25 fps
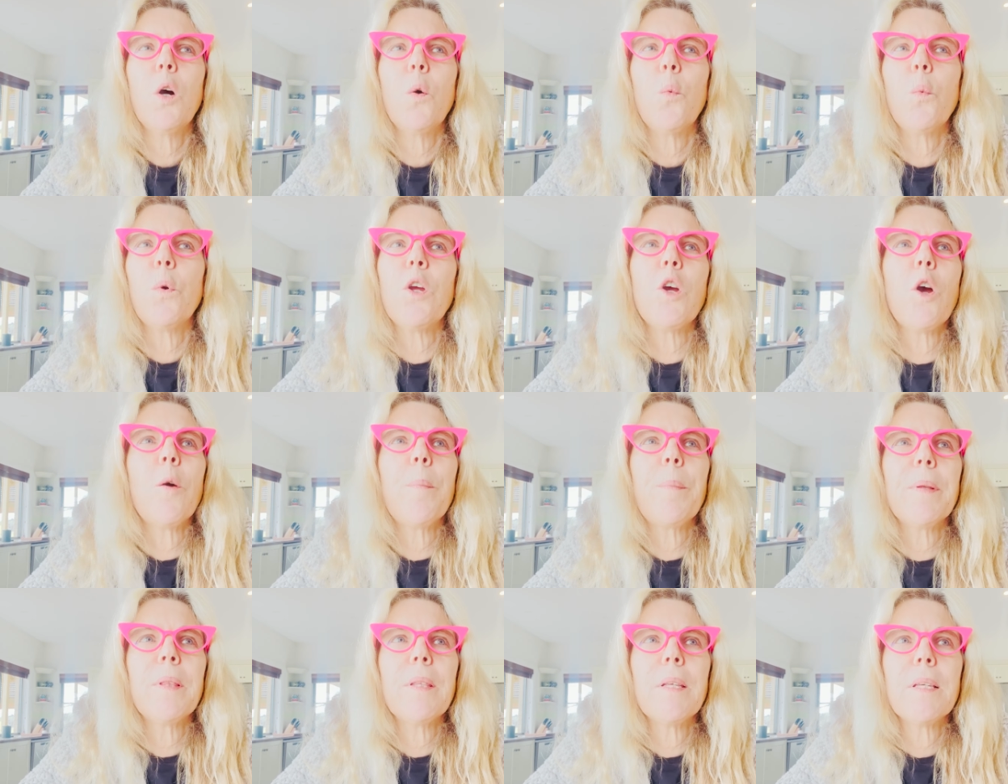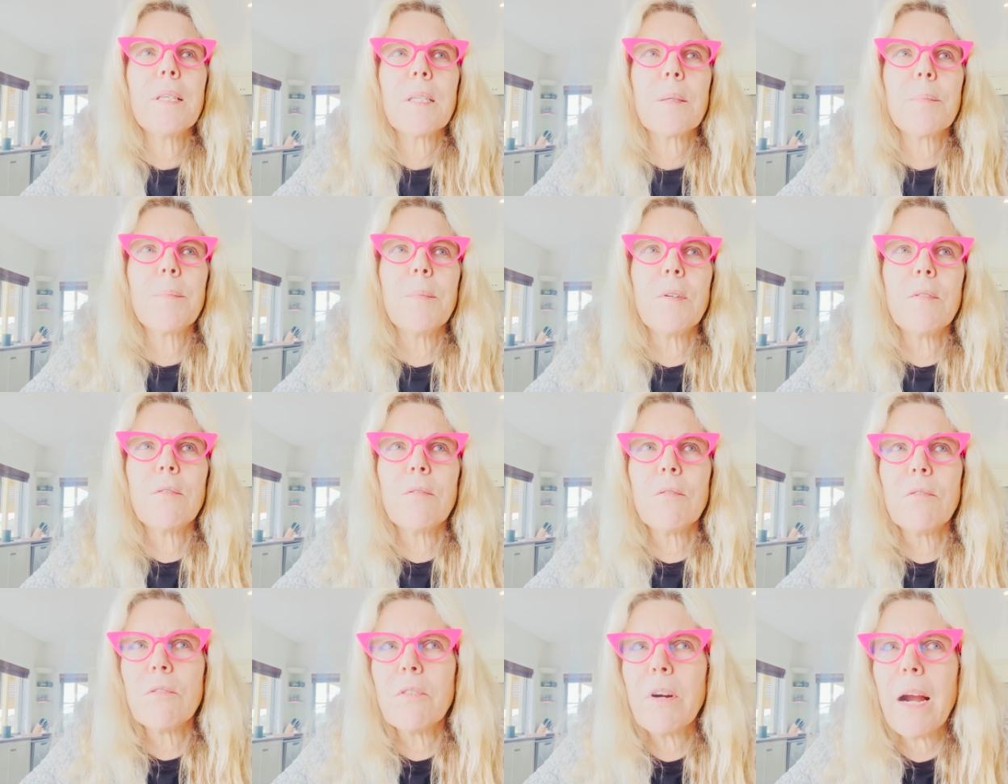we open this
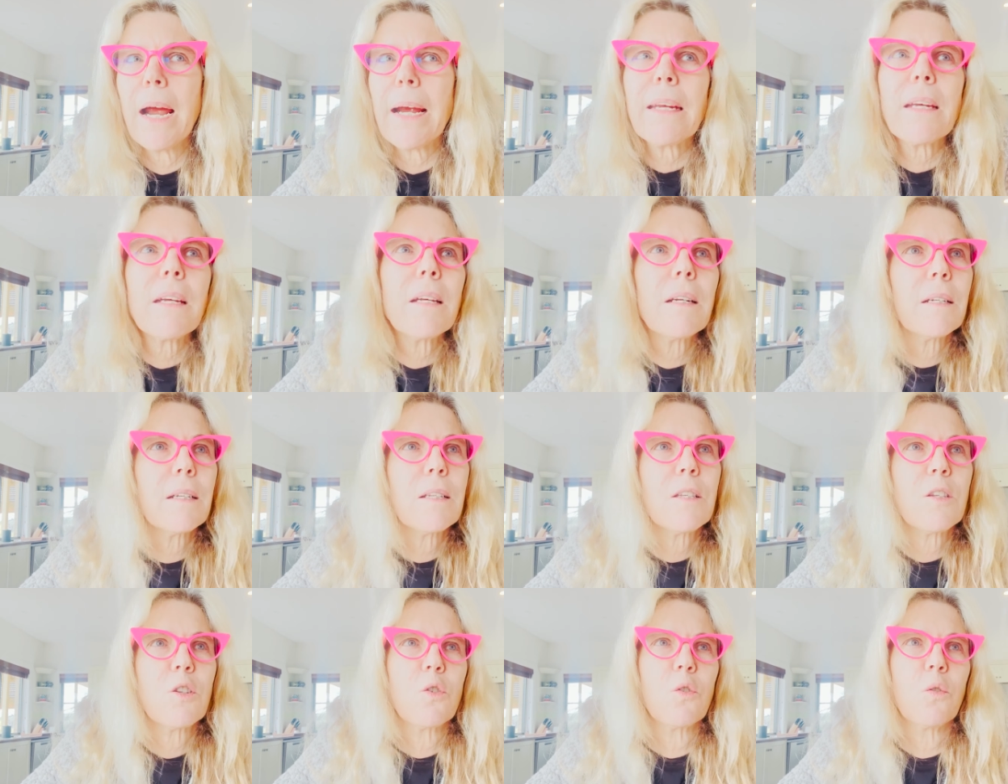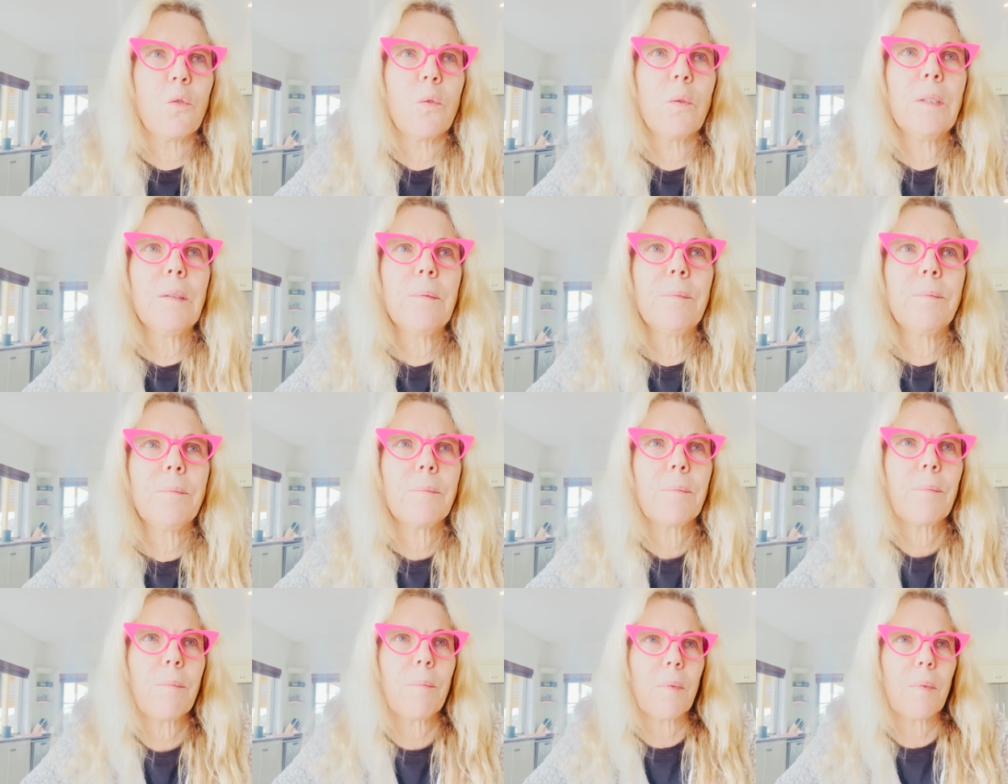miraculous door,